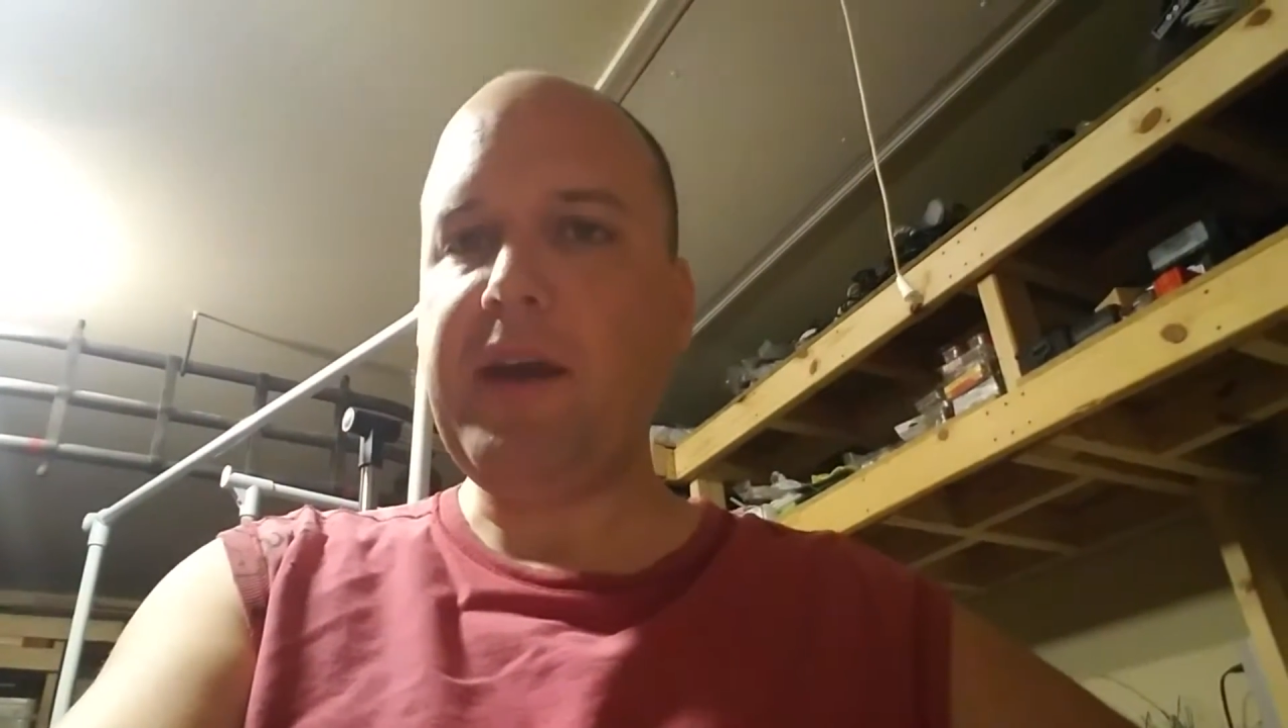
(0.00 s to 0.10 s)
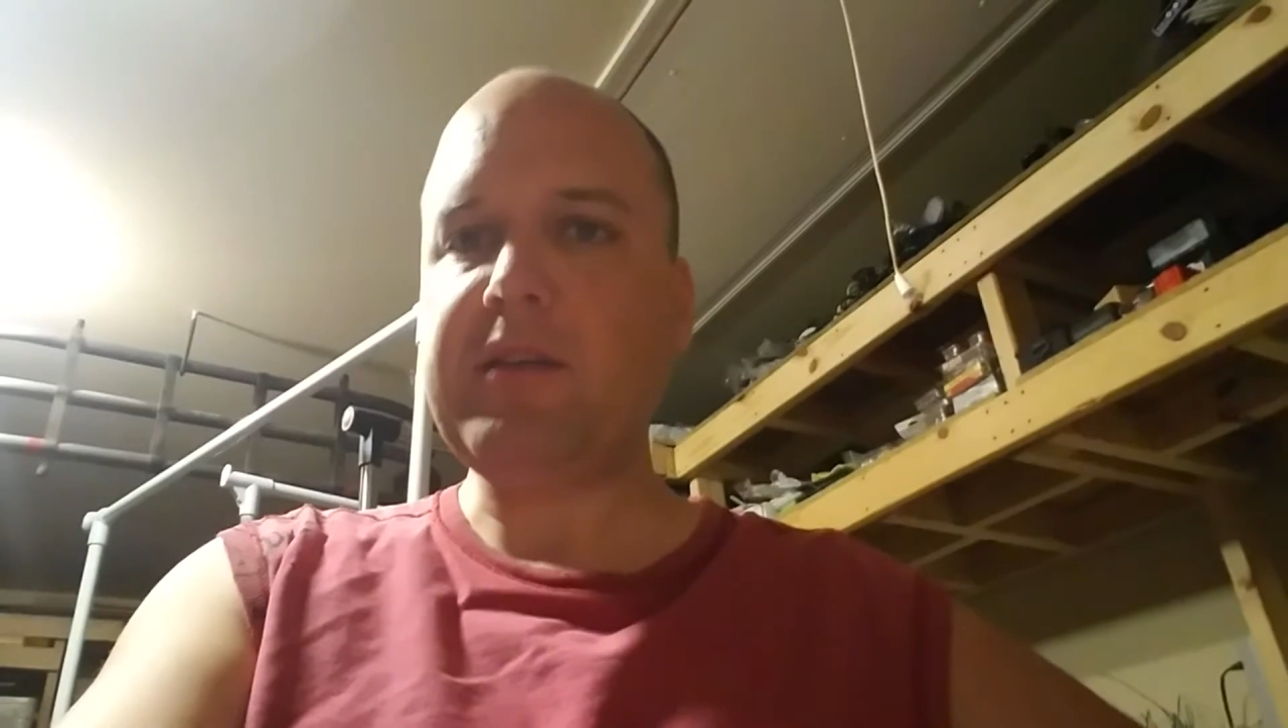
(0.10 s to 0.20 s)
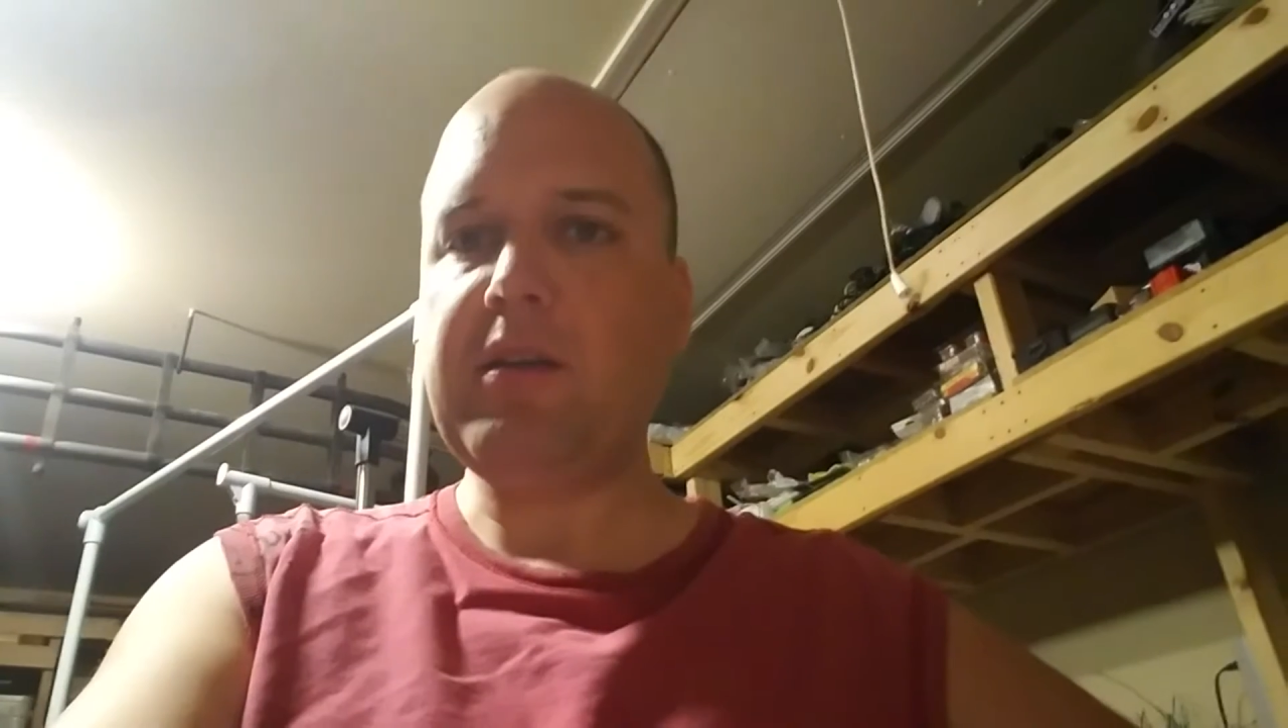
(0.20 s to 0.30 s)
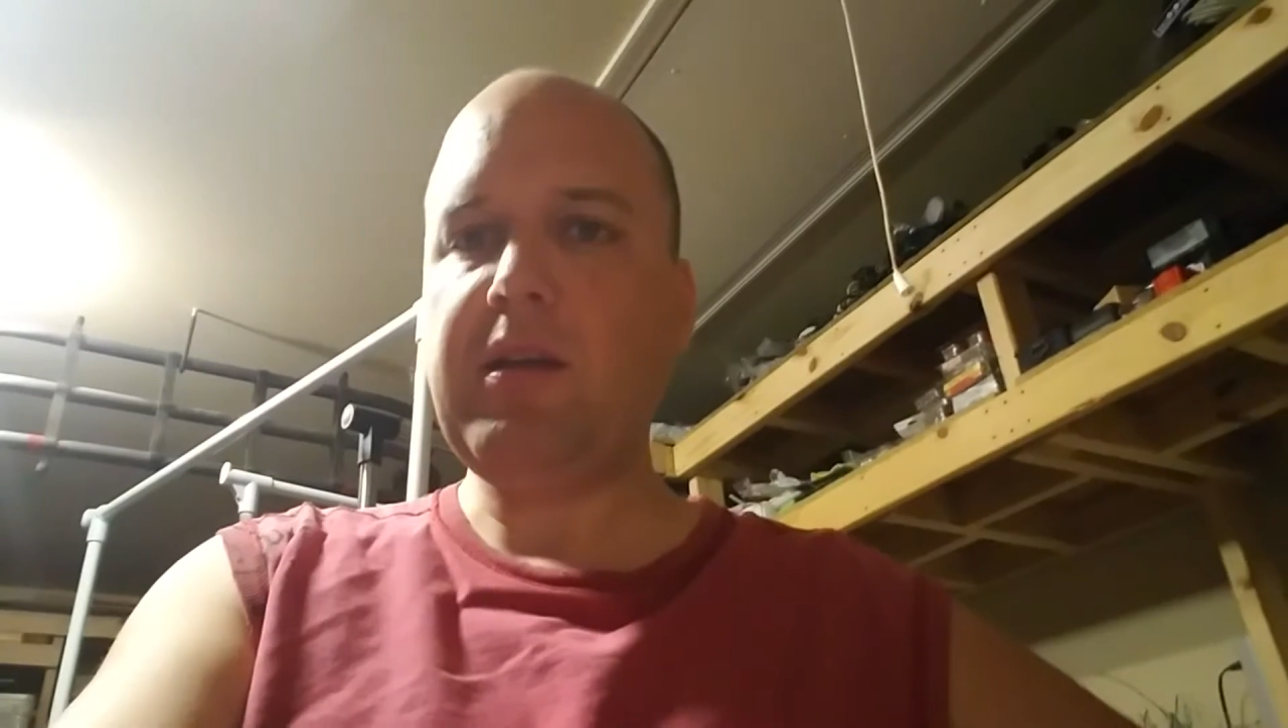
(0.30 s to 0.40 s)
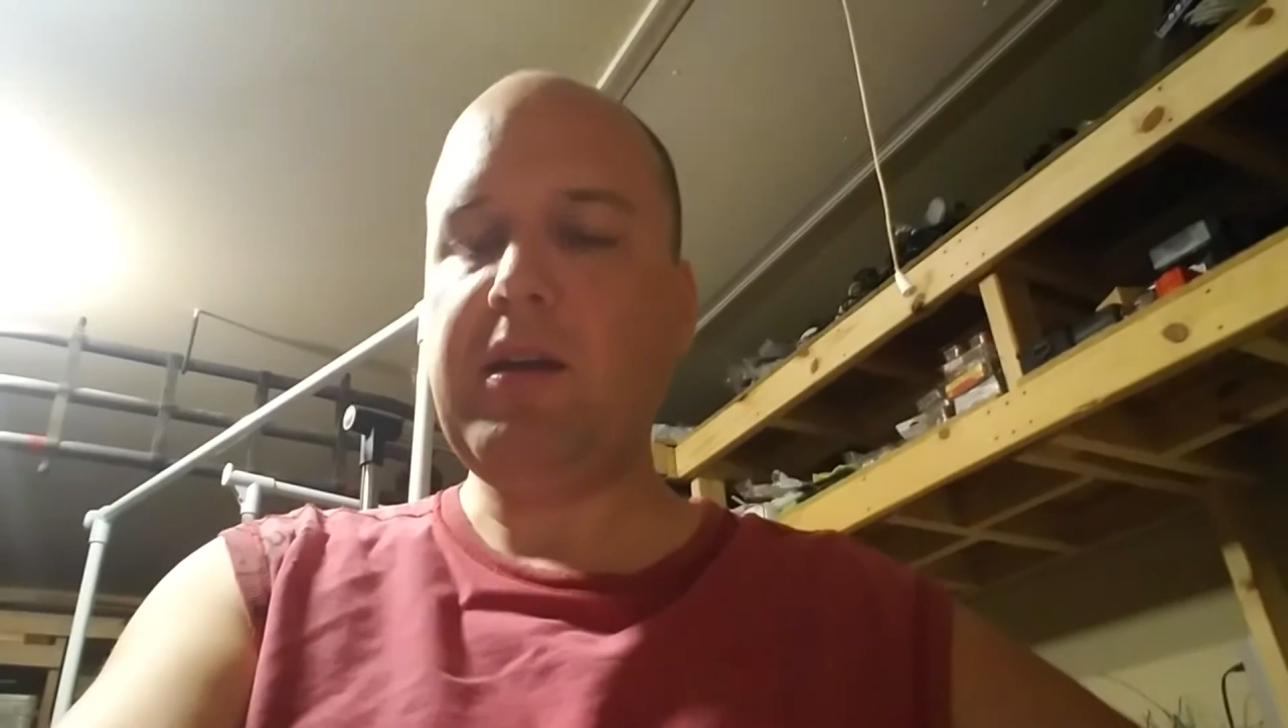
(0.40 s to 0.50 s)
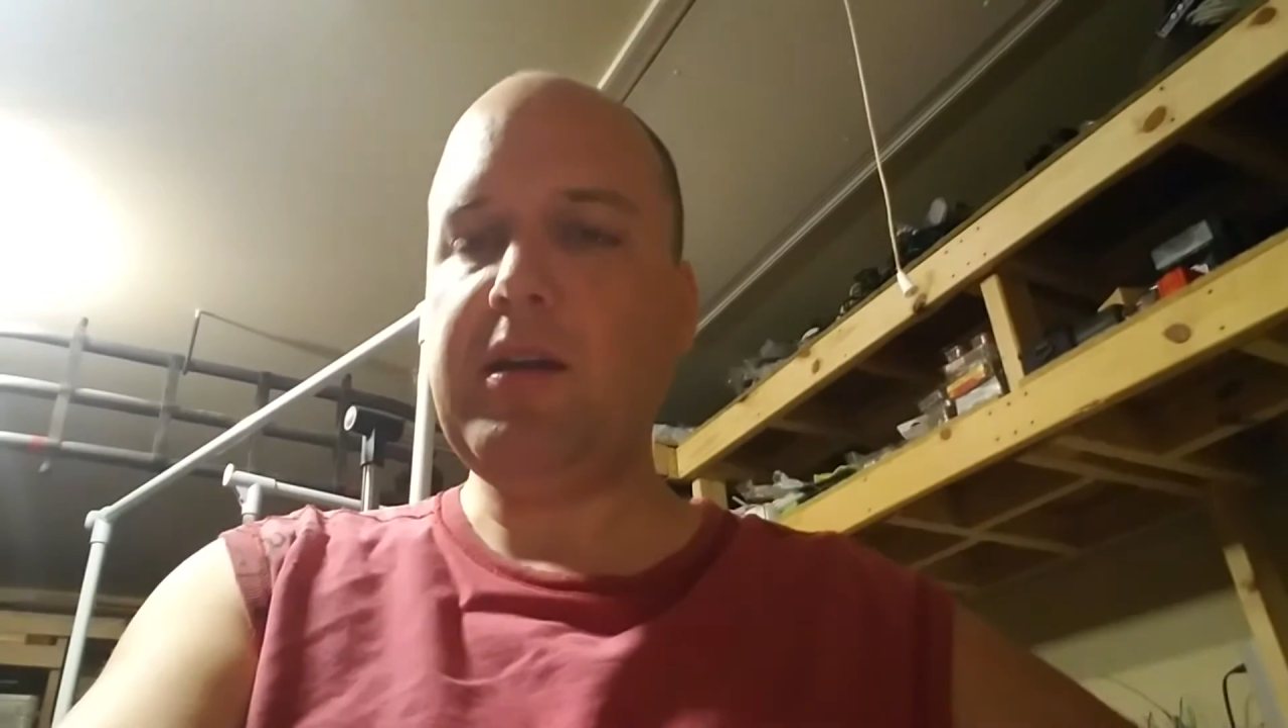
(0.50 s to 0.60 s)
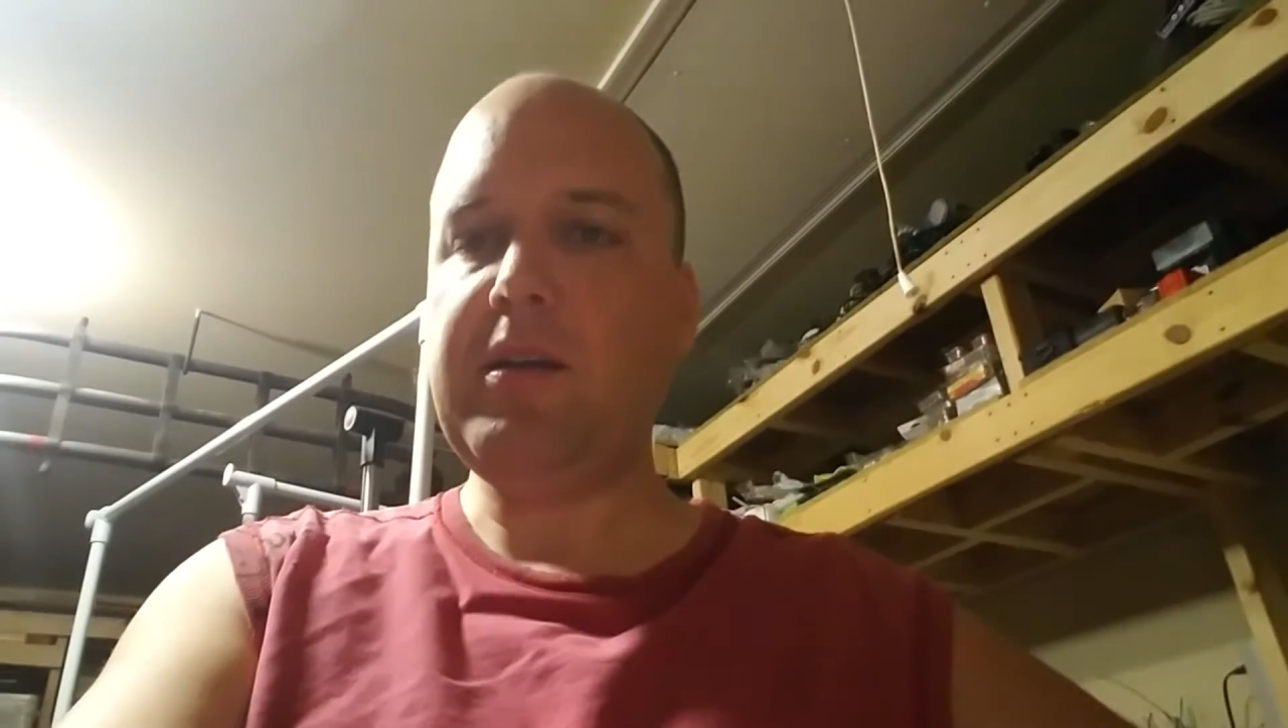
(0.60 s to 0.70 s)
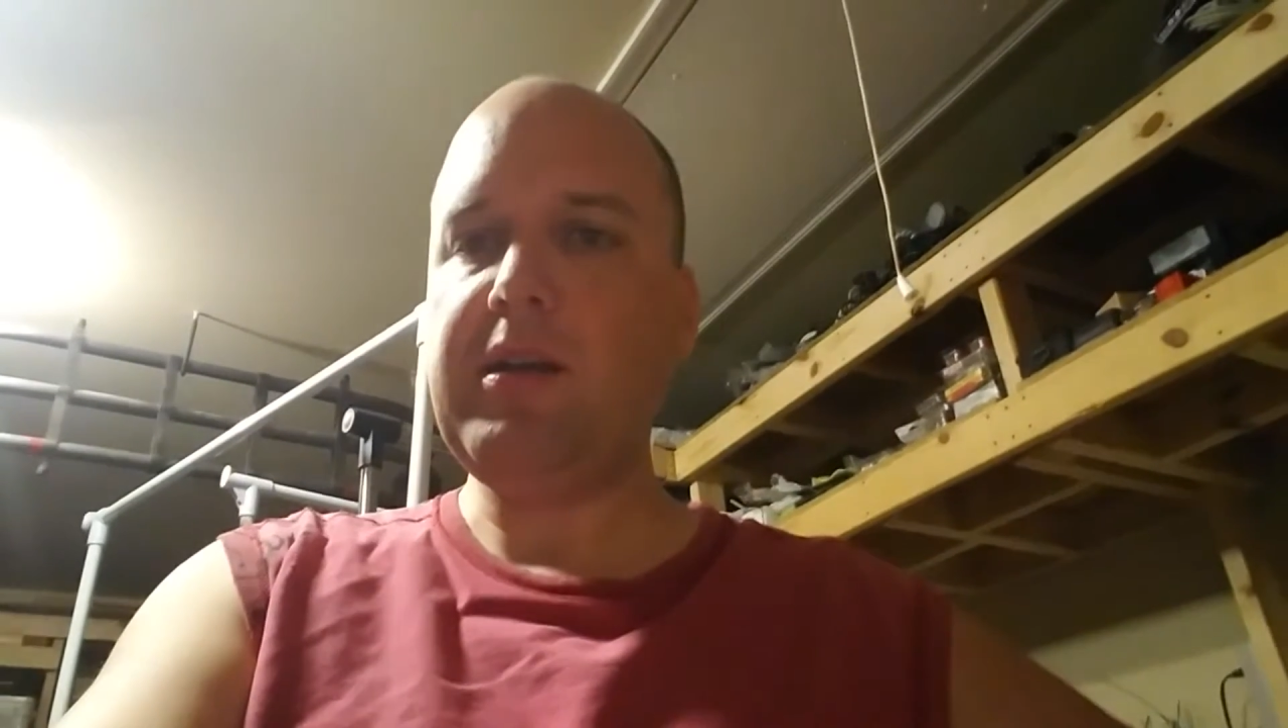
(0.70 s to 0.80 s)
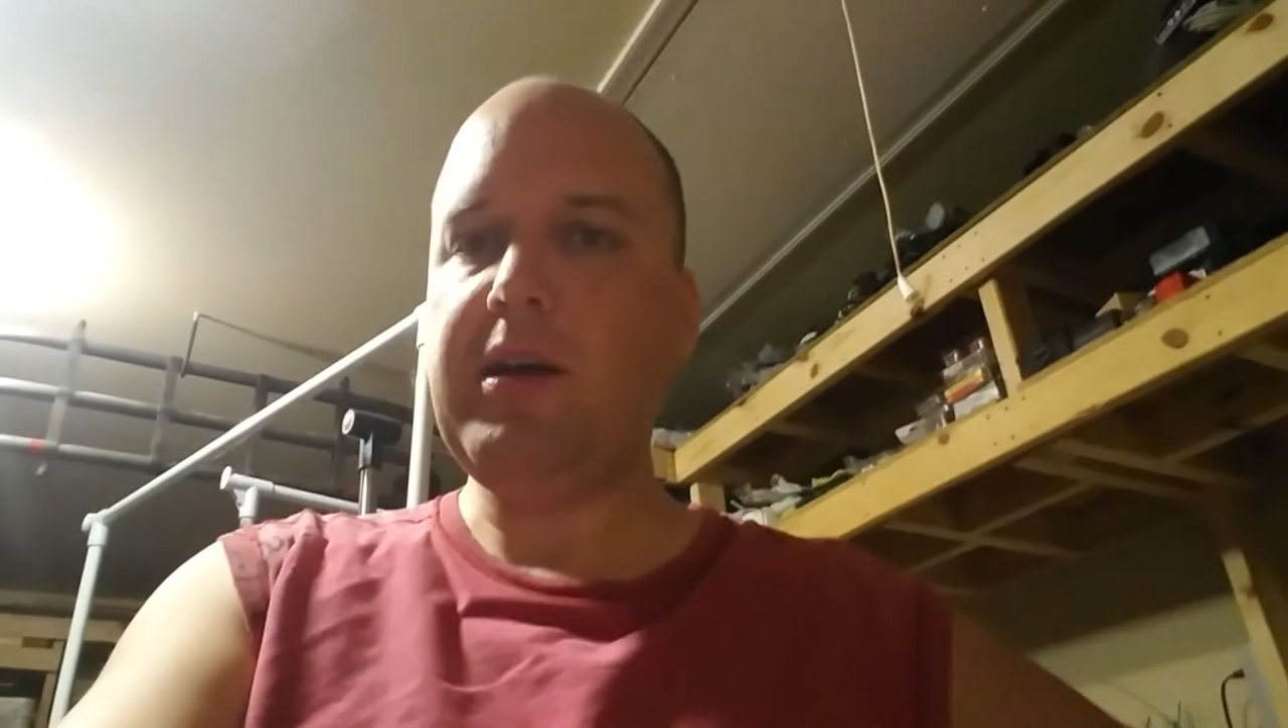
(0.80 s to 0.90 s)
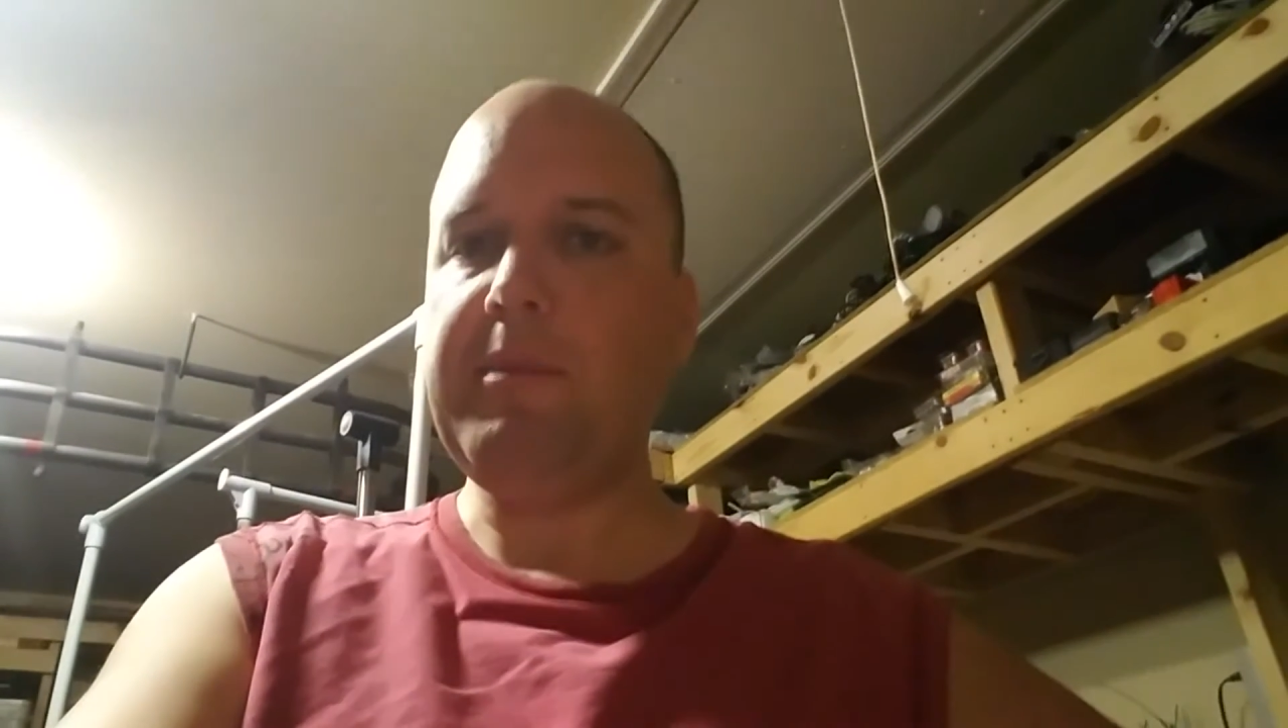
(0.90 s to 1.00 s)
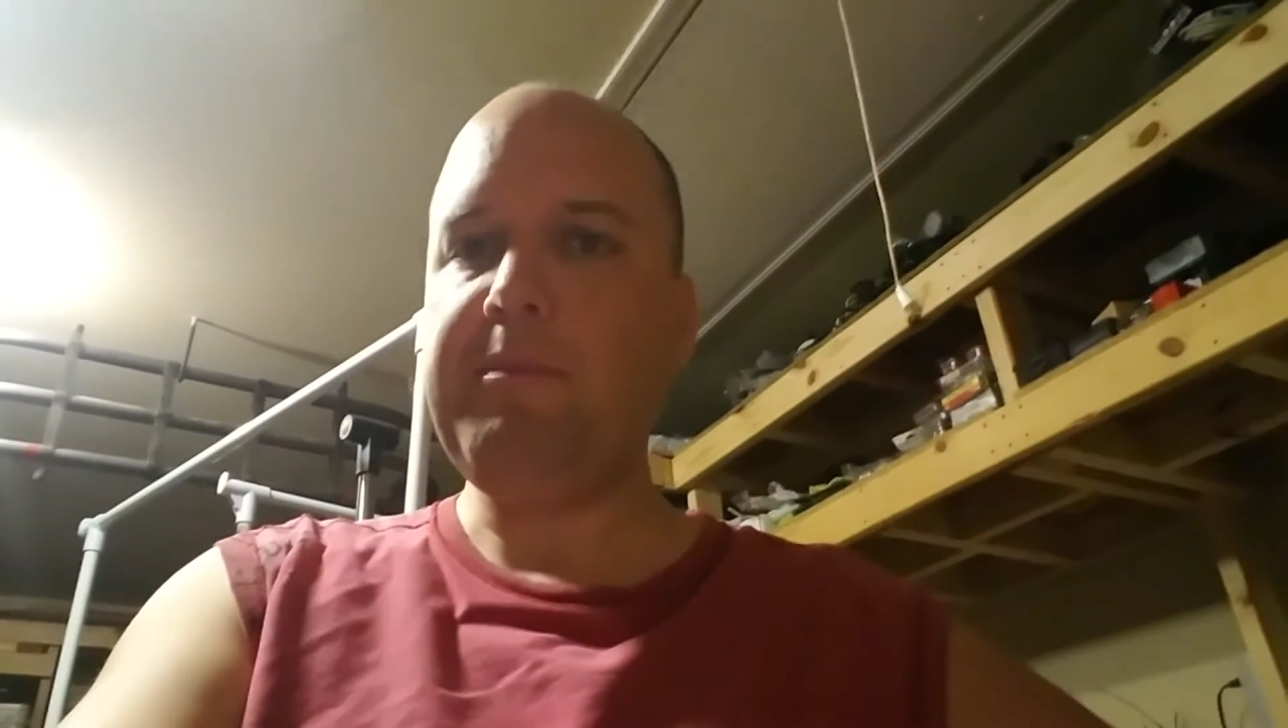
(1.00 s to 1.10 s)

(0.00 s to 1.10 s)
that, and